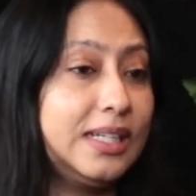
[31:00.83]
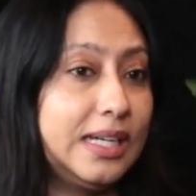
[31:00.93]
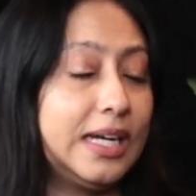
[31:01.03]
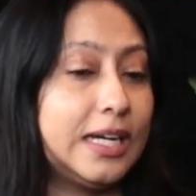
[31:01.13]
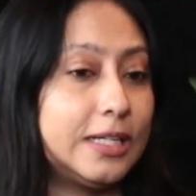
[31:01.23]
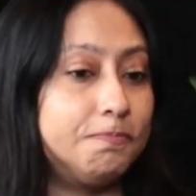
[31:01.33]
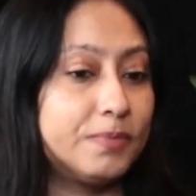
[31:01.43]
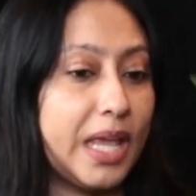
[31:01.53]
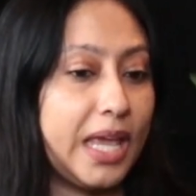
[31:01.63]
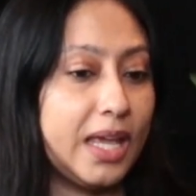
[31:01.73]
And
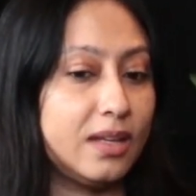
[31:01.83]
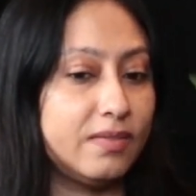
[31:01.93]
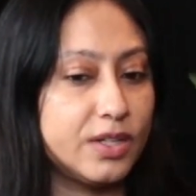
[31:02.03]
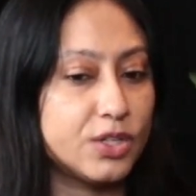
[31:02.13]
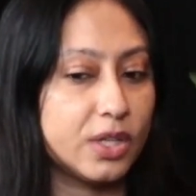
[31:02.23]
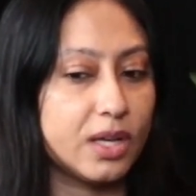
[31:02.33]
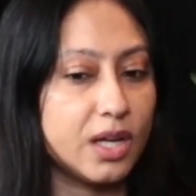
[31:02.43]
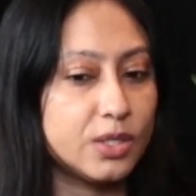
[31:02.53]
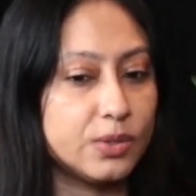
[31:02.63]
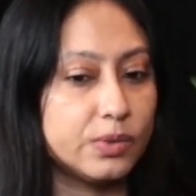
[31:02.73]
eventually it got
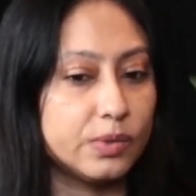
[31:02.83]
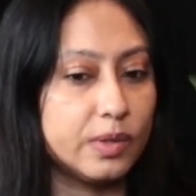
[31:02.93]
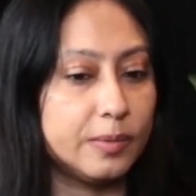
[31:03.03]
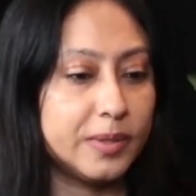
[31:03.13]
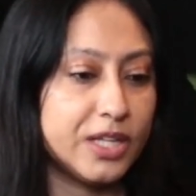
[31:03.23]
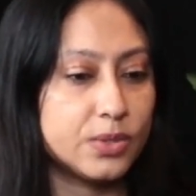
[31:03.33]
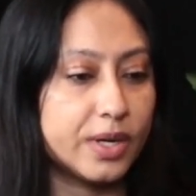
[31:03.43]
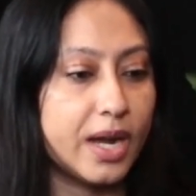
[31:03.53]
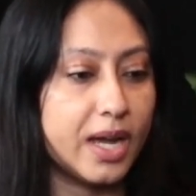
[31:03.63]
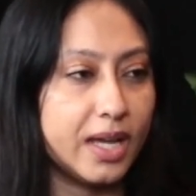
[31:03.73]
to a place where
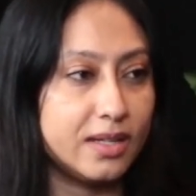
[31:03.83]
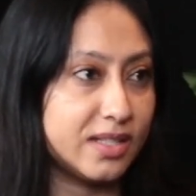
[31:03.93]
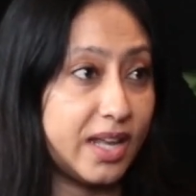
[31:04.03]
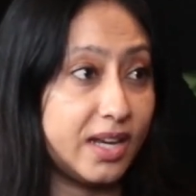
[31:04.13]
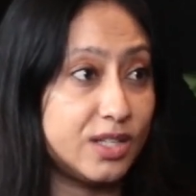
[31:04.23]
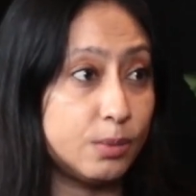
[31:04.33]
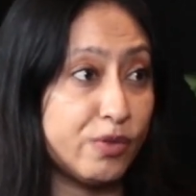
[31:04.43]
I decided to move